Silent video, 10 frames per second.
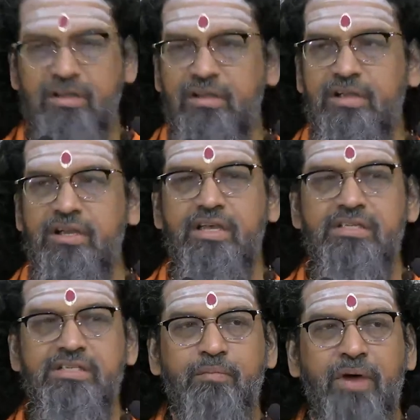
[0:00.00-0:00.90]
He does
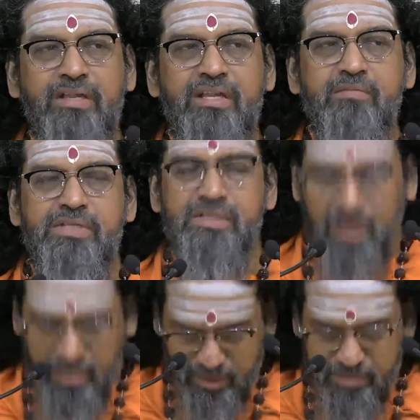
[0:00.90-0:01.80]
Japani
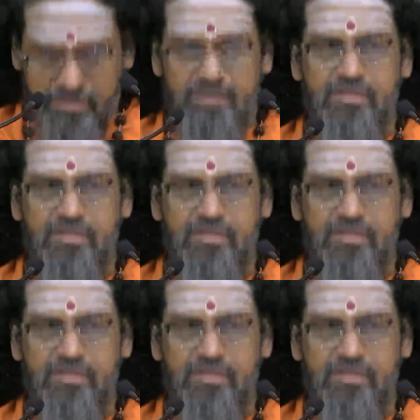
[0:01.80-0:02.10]
namaskar. Namaste.